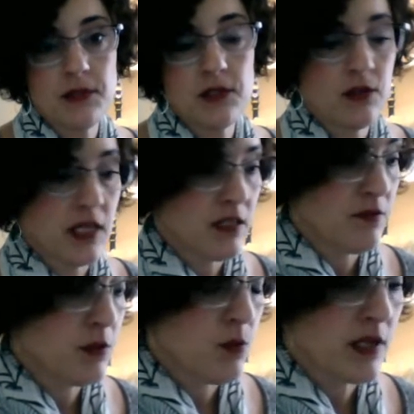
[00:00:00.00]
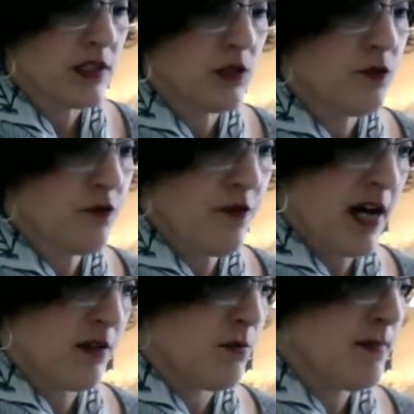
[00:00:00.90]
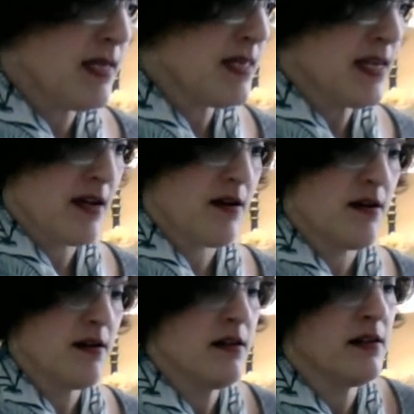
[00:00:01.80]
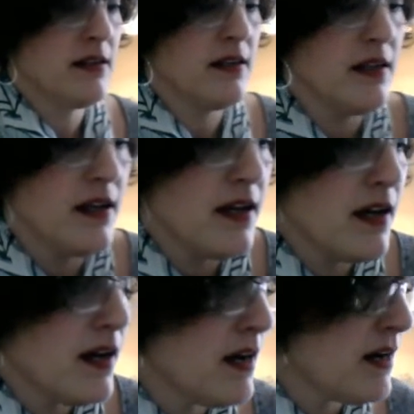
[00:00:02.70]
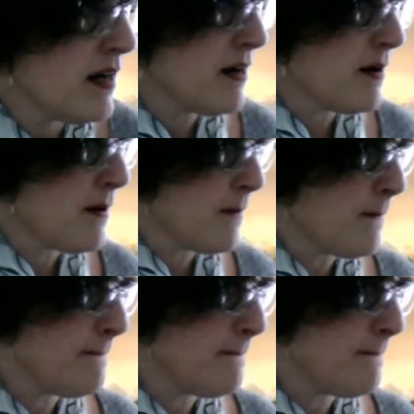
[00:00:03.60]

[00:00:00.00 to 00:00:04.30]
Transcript: So again, if you want to follow me there. I